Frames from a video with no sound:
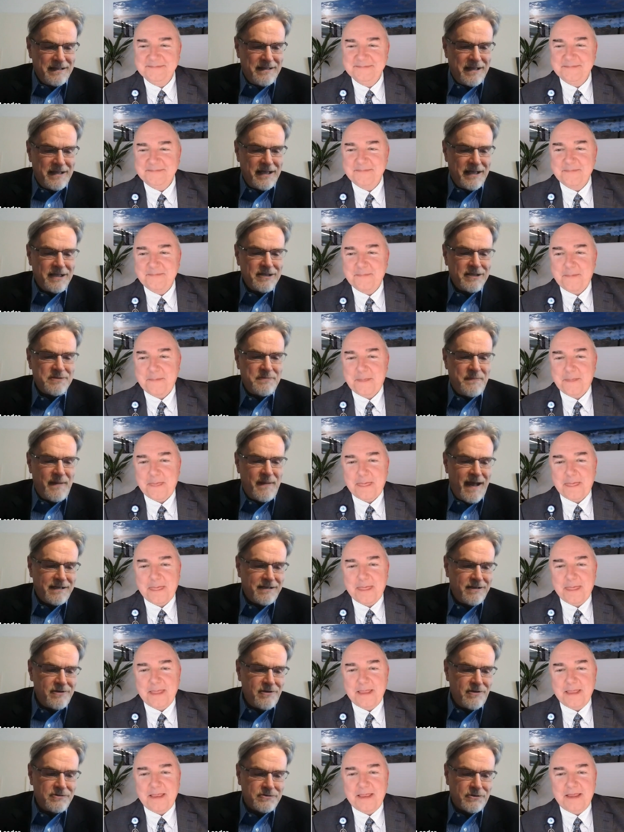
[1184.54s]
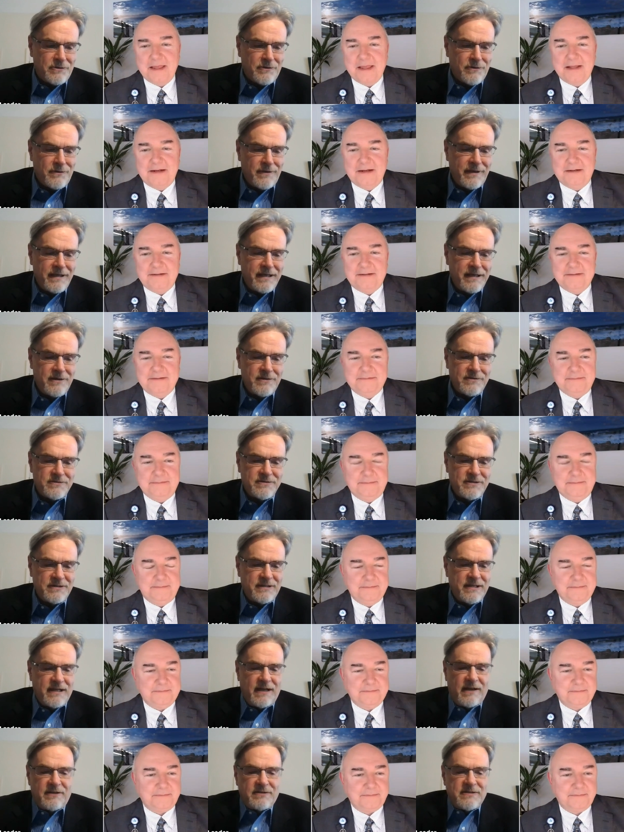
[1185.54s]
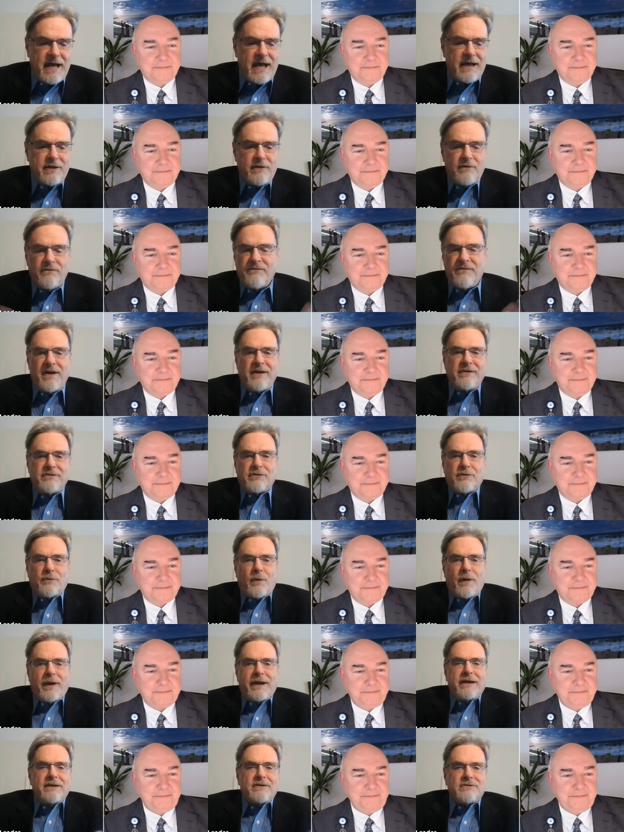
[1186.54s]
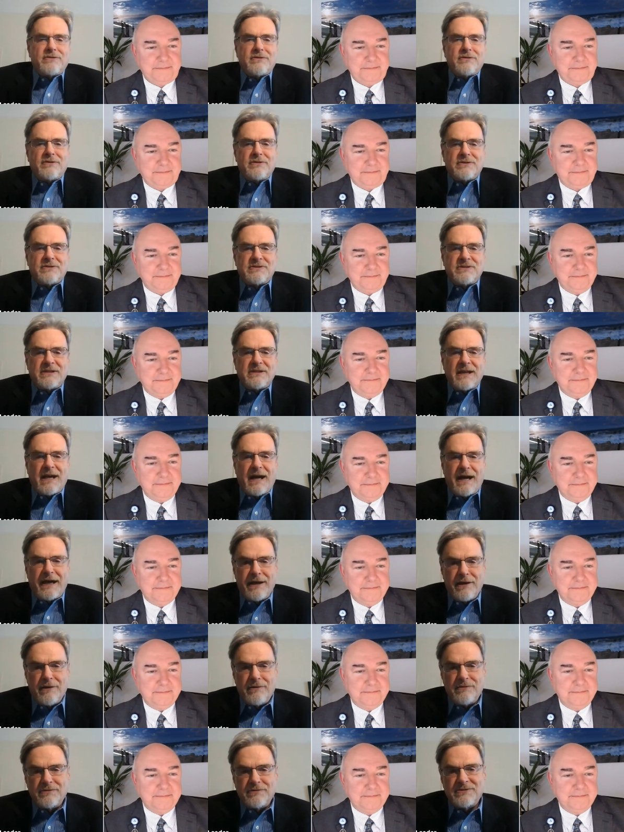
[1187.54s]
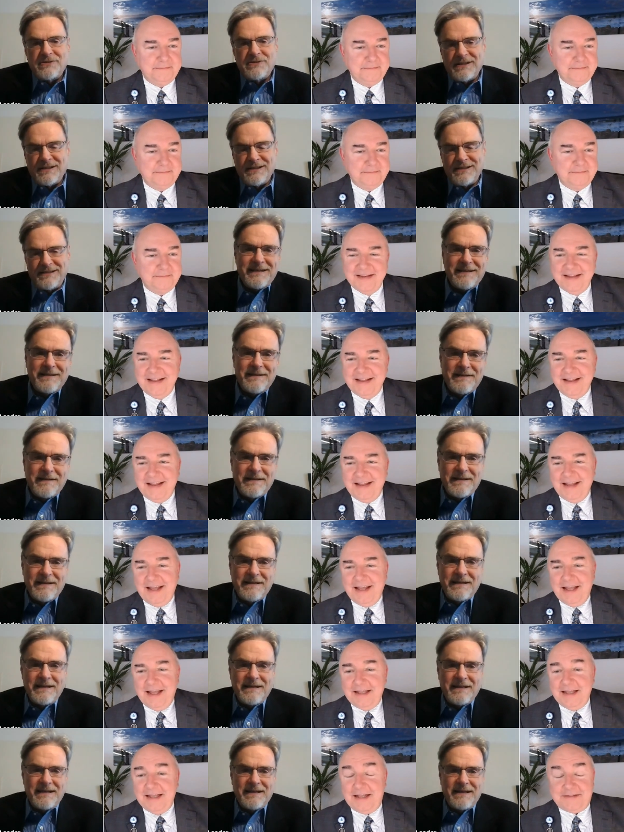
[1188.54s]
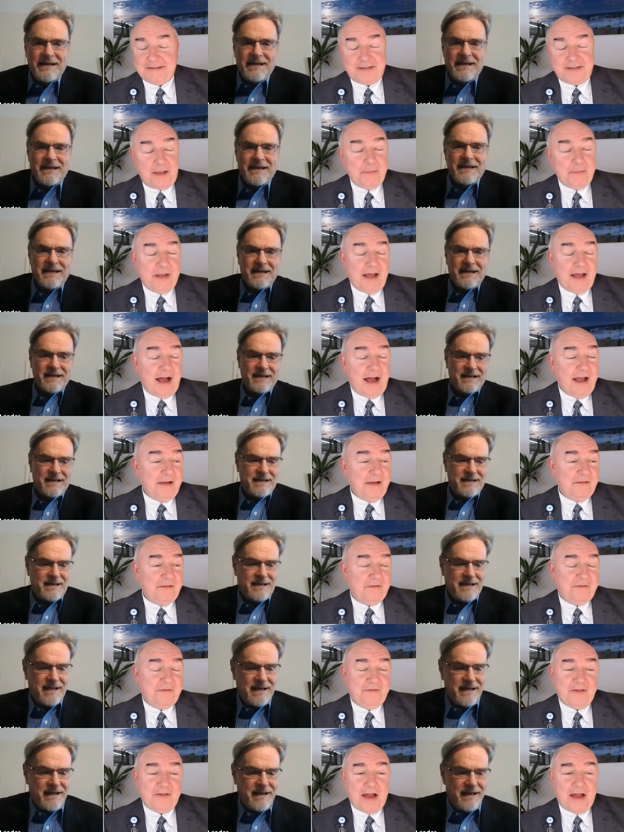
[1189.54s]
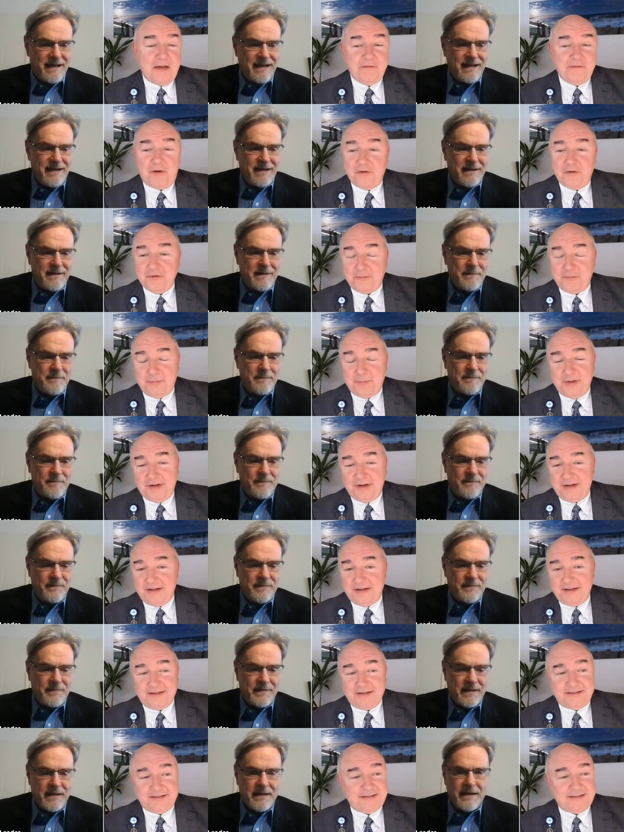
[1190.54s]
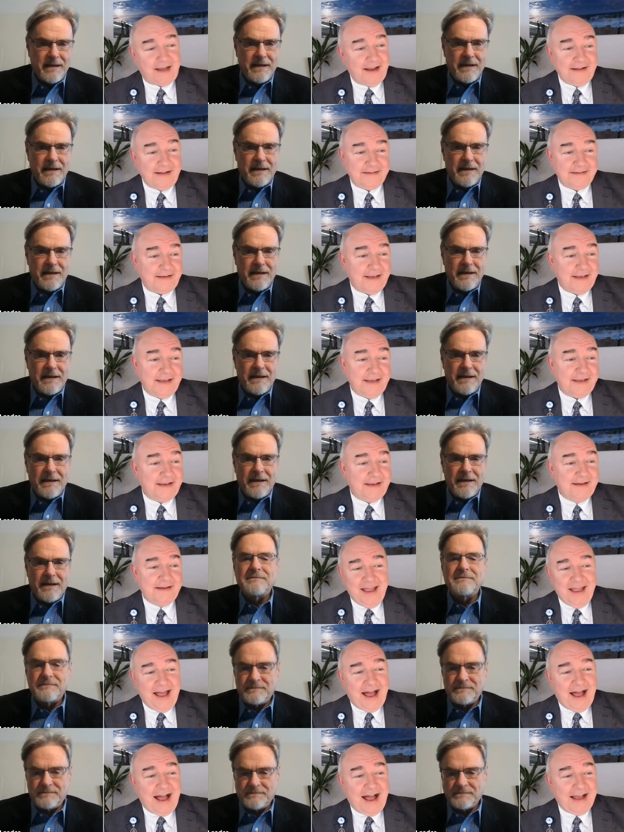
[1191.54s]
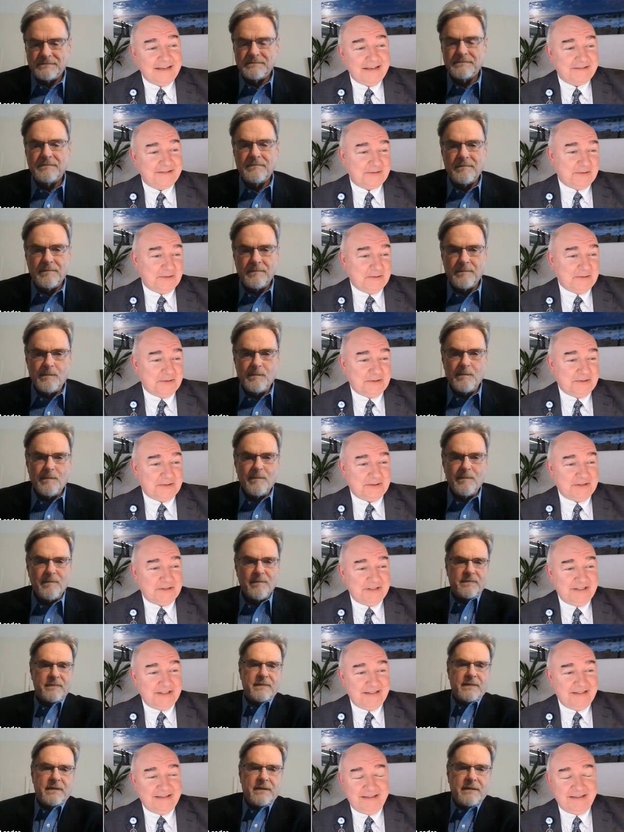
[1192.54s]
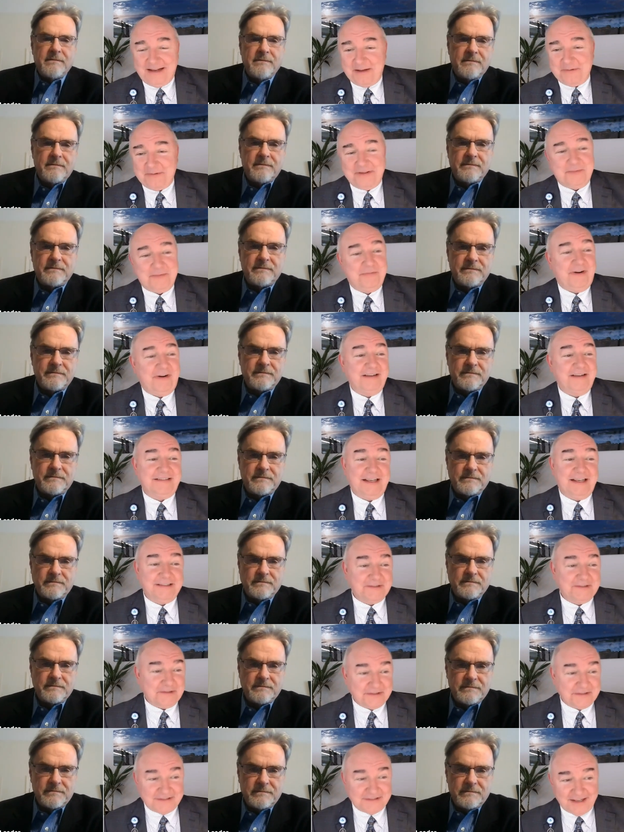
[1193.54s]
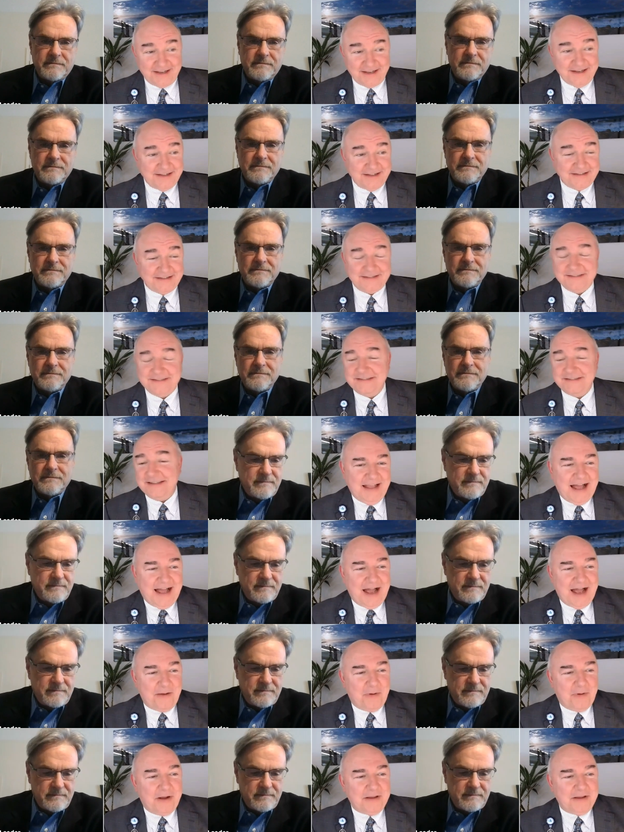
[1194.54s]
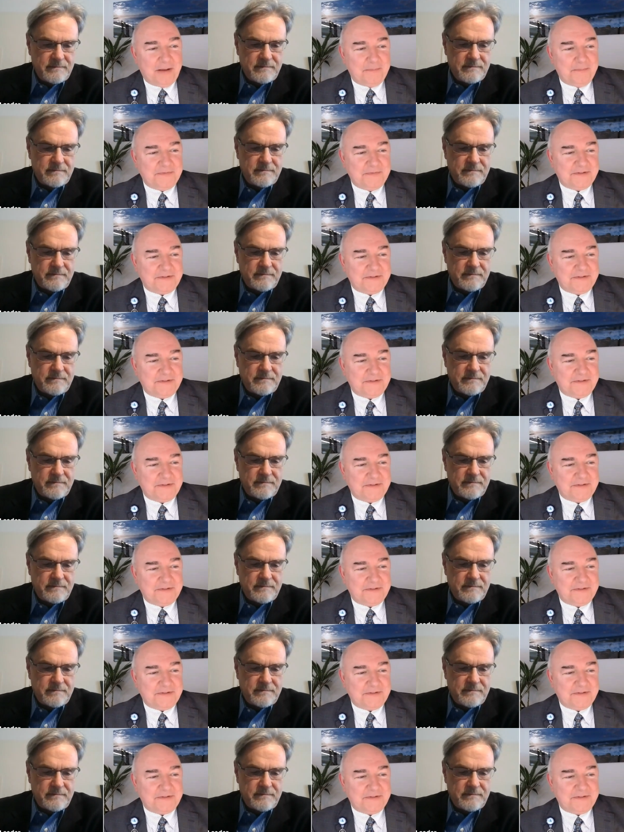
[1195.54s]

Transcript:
Speaker 1: Take us back to those early years and tell us how you found your way into the CIO seat. Yes, I mean,
Speaker 2: I've I've always been a science geek high school and I went to Bronx High School of Science. I wound up